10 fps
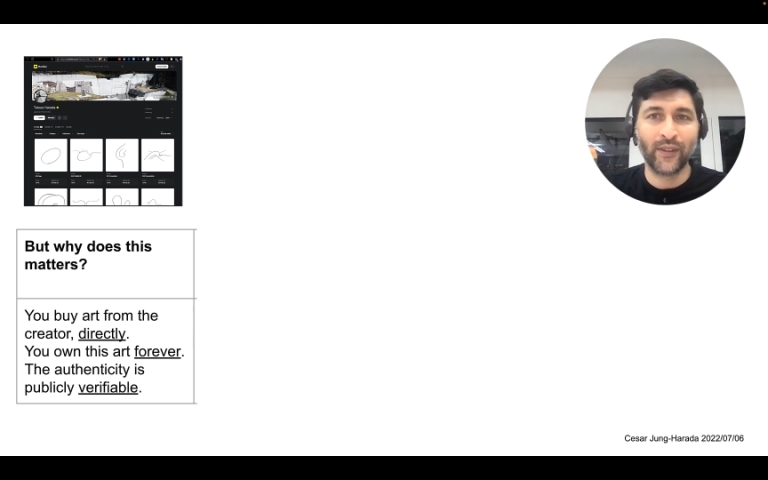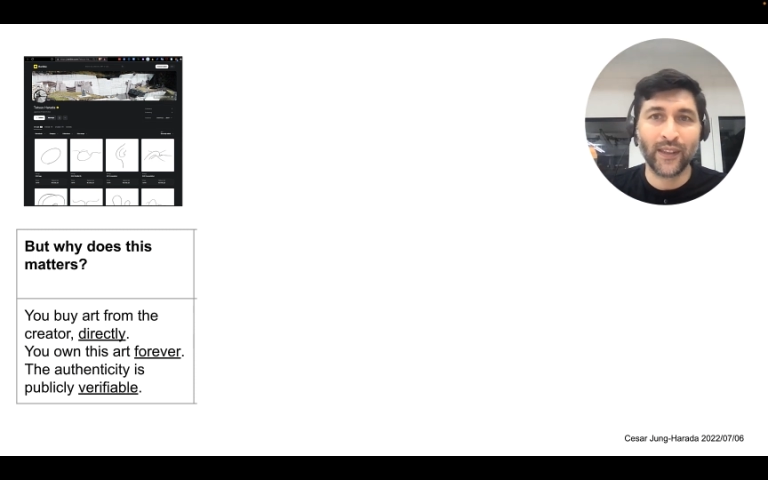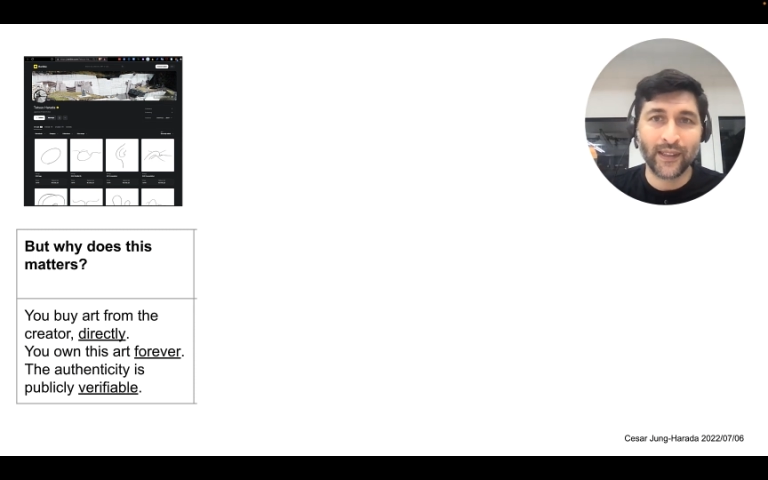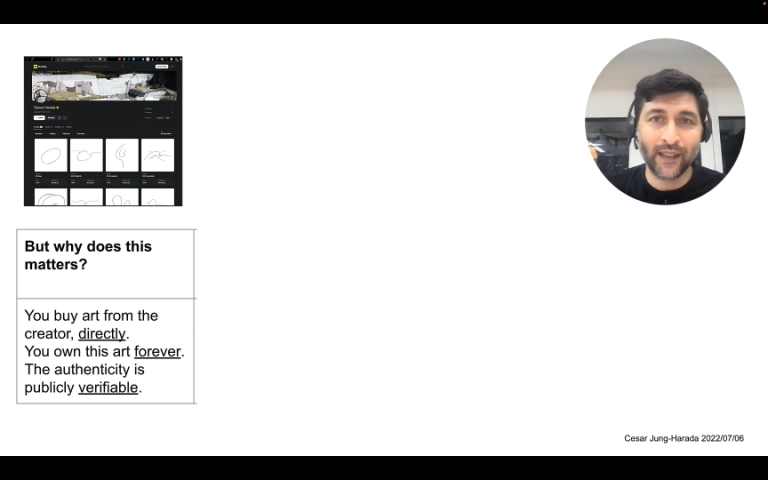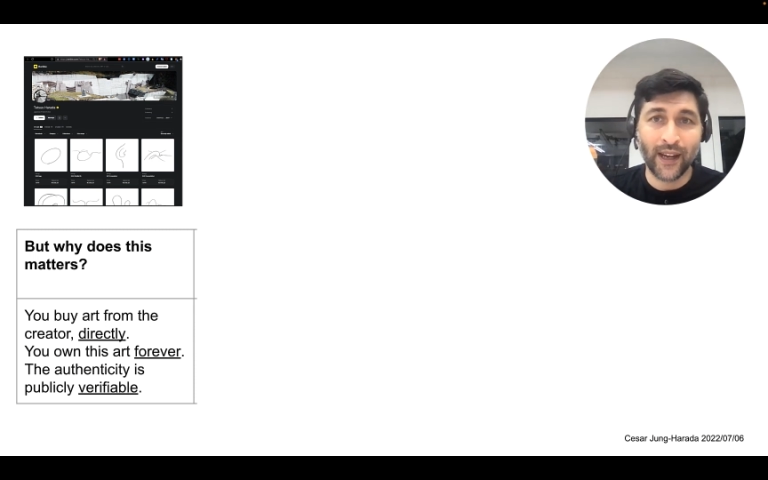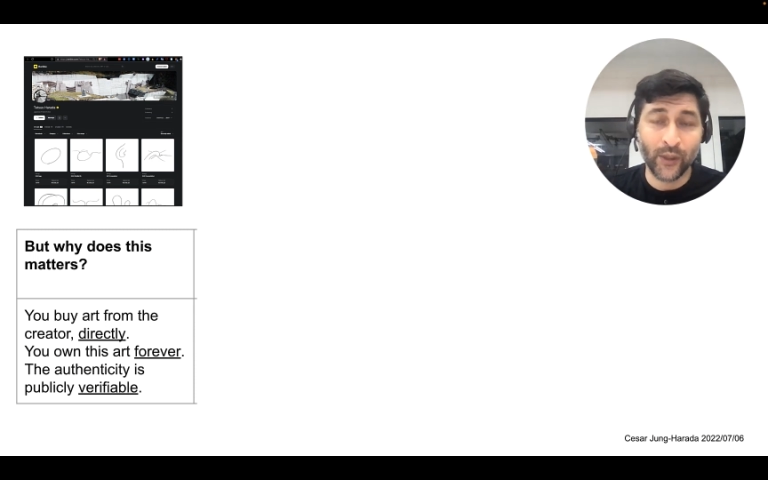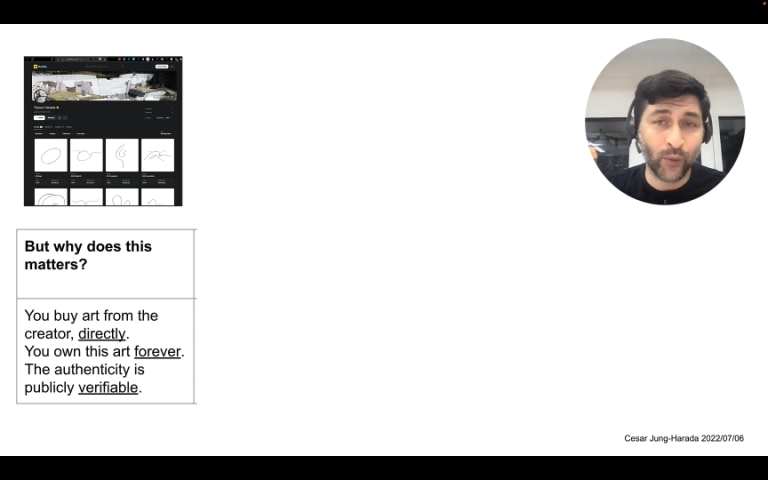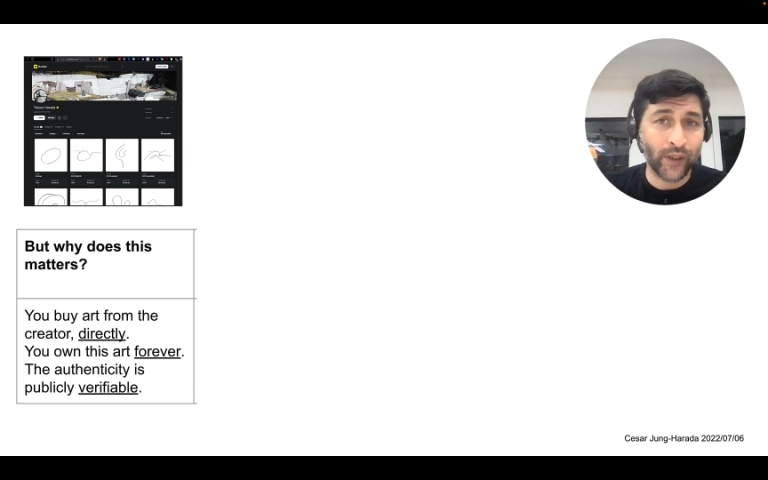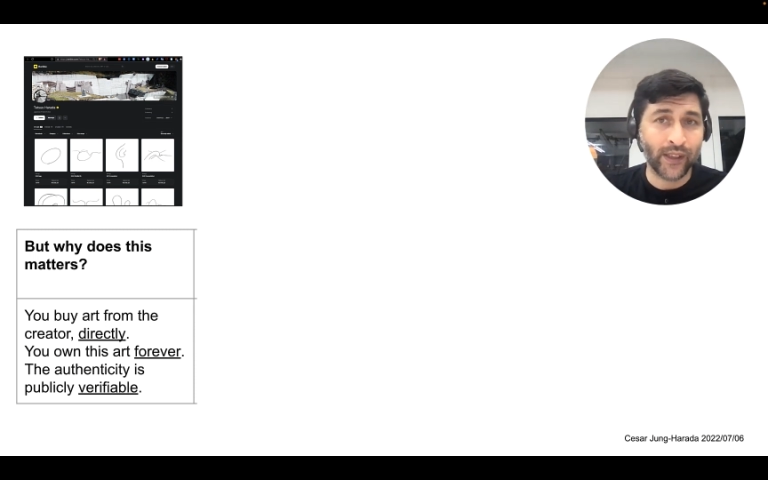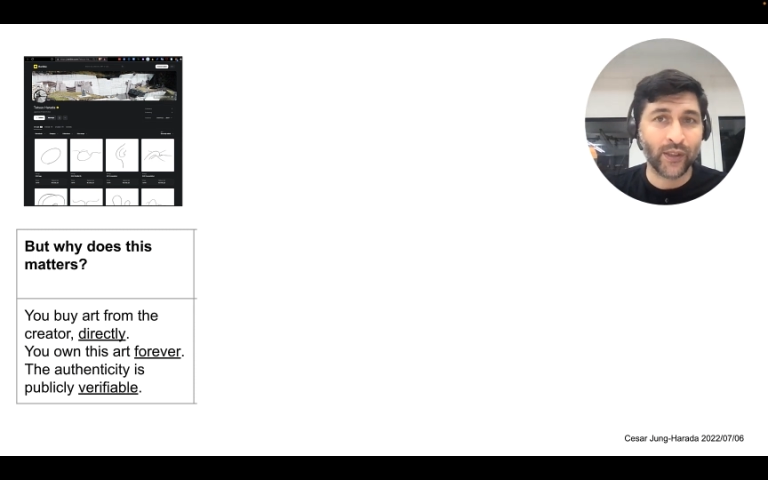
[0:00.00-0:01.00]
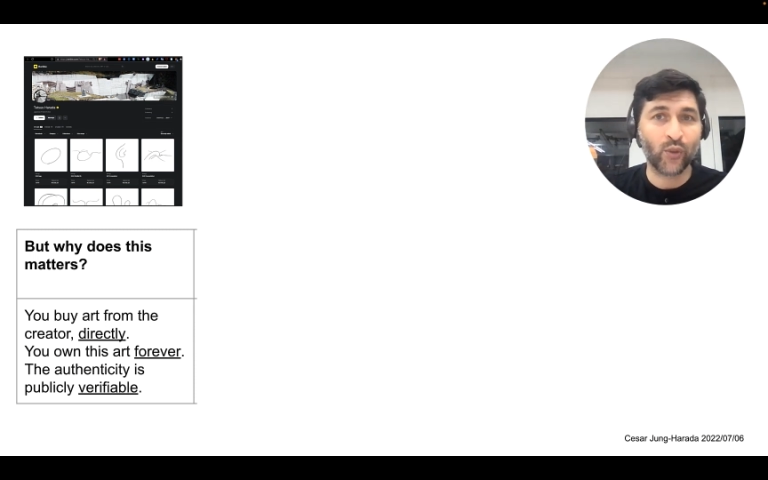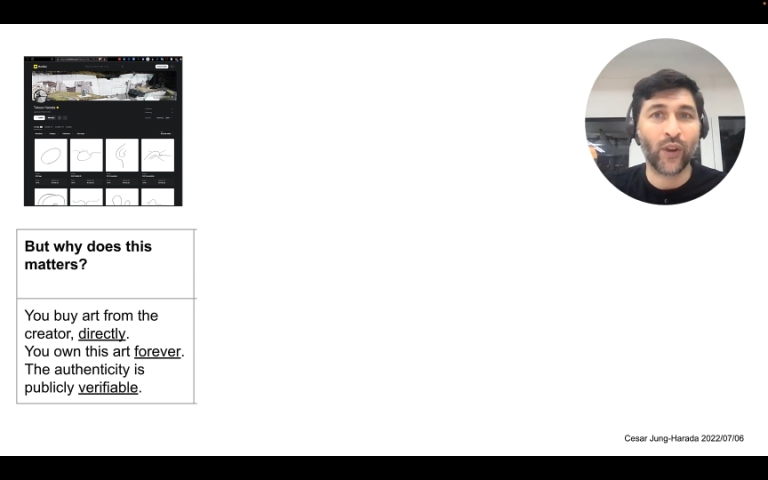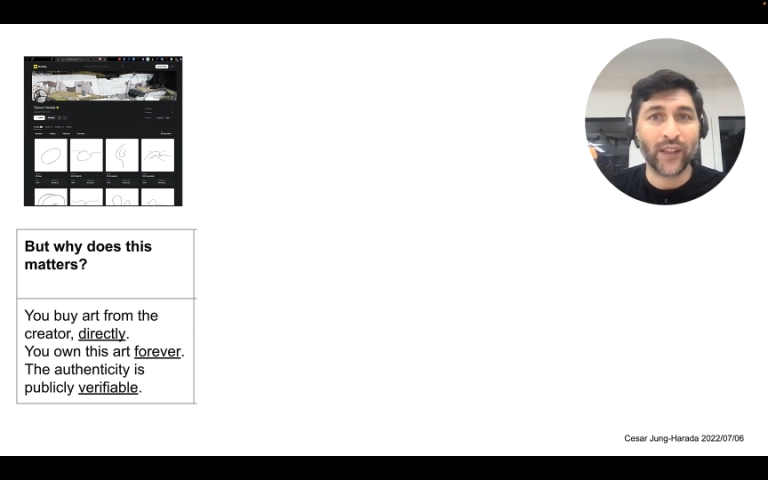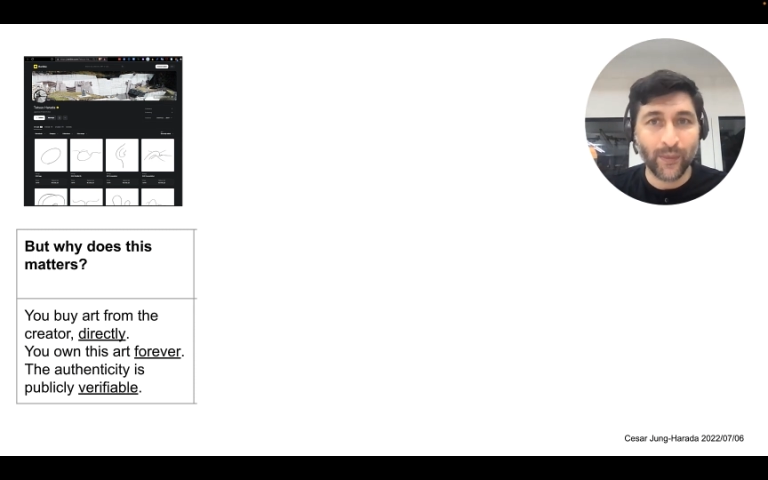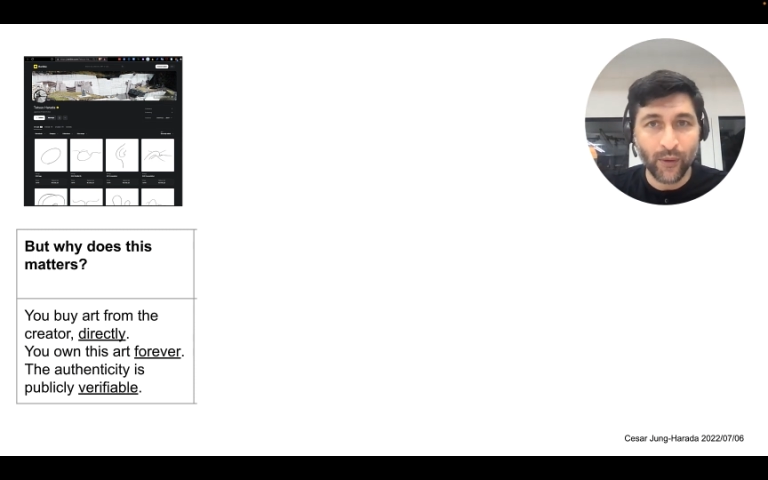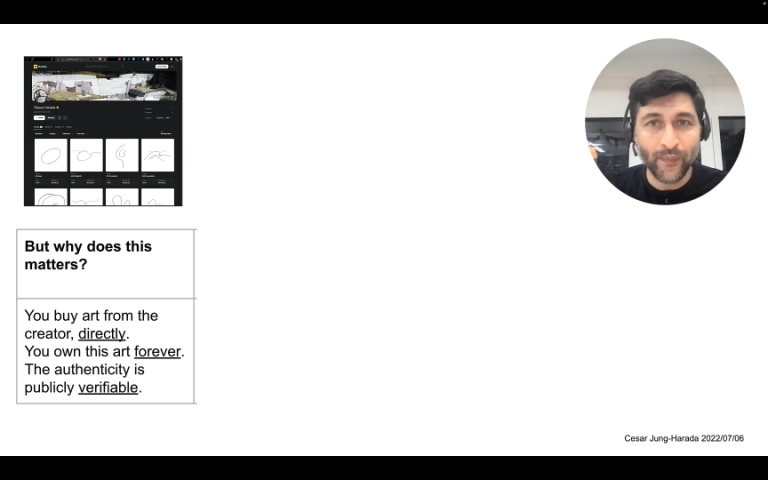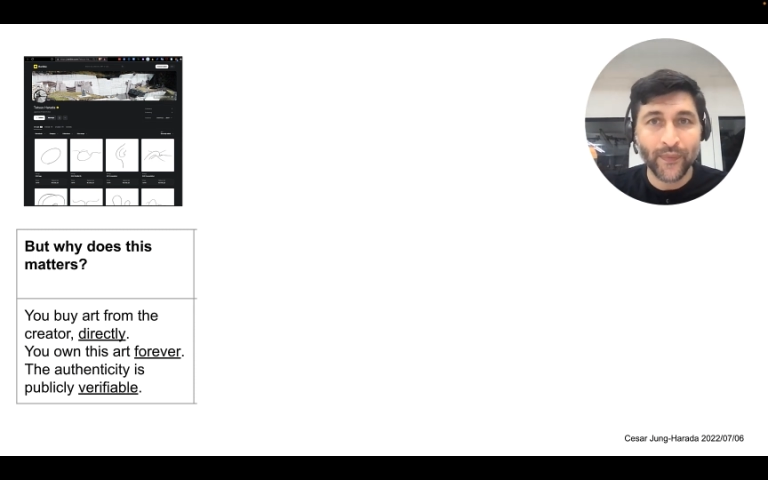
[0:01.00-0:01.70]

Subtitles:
this artwork is traceable,